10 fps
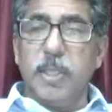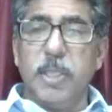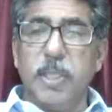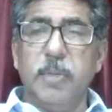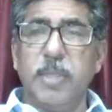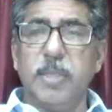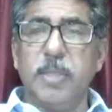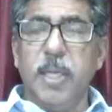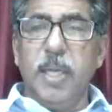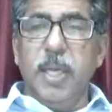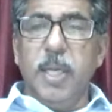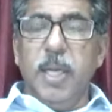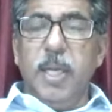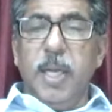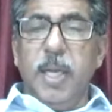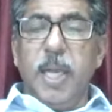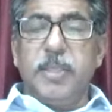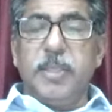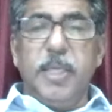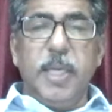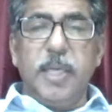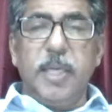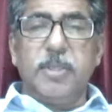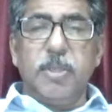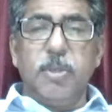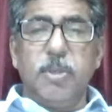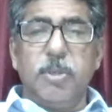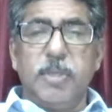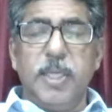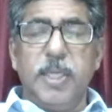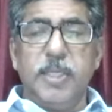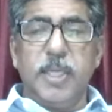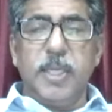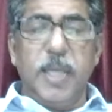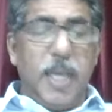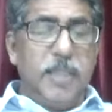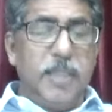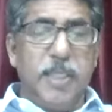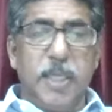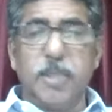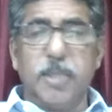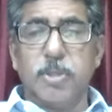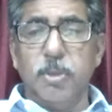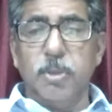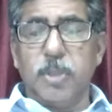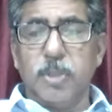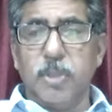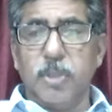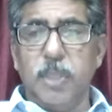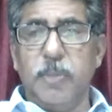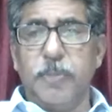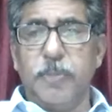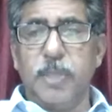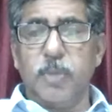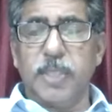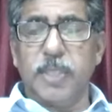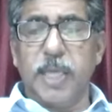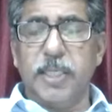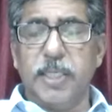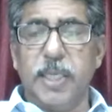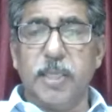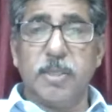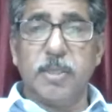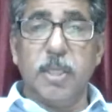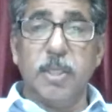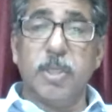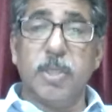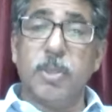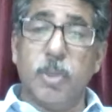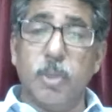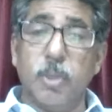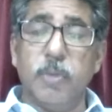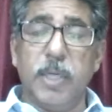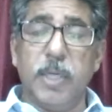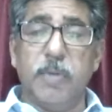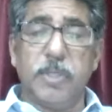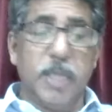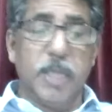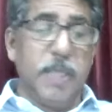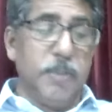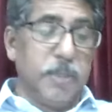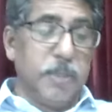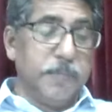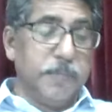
He was acting against the truth. Sin is an acting against truth. So Peter was acting against the truth when he was in Antioch.